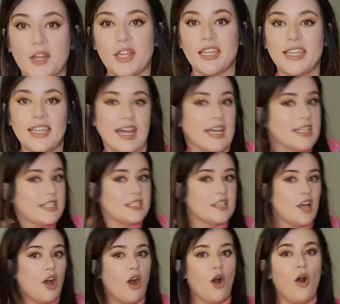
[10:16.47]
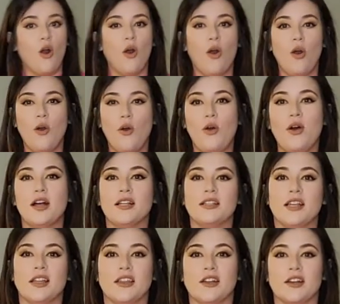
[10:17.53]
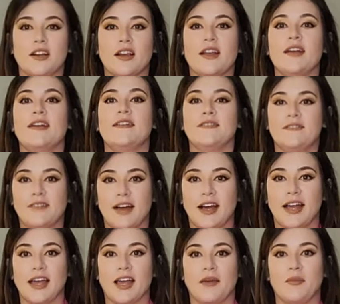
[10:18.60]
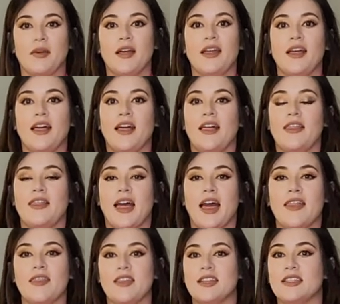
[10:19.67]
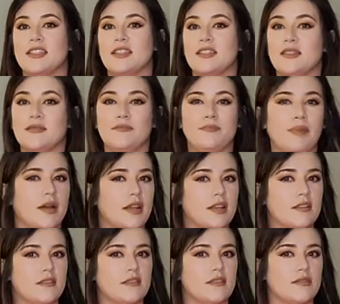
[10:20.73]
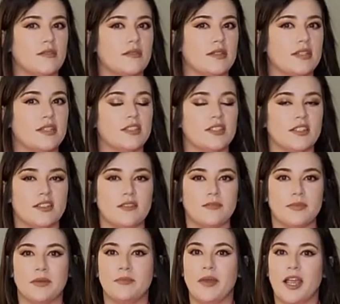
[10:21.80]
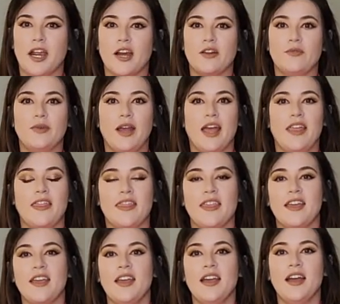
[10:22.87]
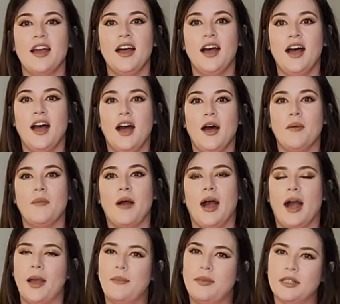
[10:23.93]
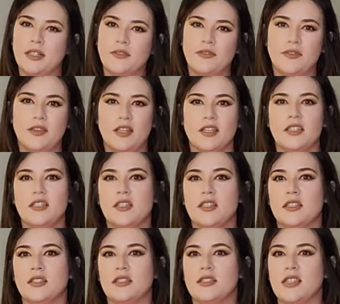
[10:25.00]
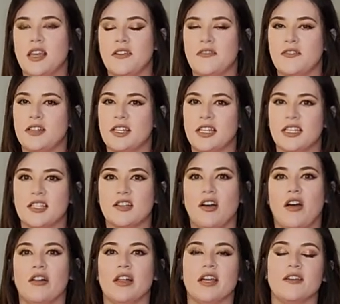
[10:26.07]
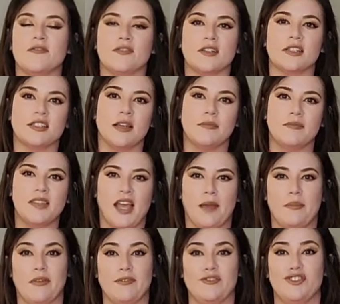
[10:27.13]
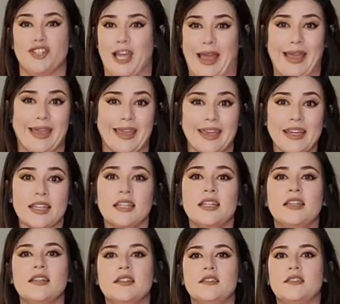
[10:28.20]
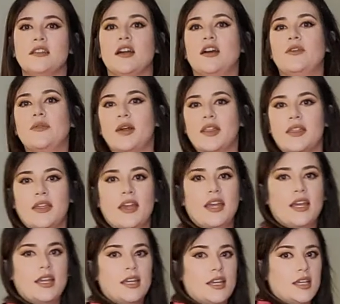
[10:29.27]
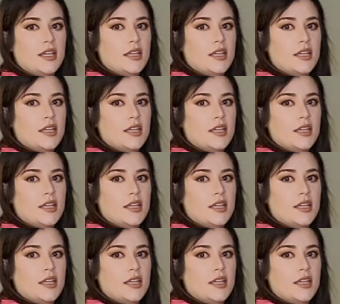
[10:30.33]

Yes, a whole another vibe that this bodysuit can just be paired with. Um, I believe this definitely is calling for some type of jacket to go with it.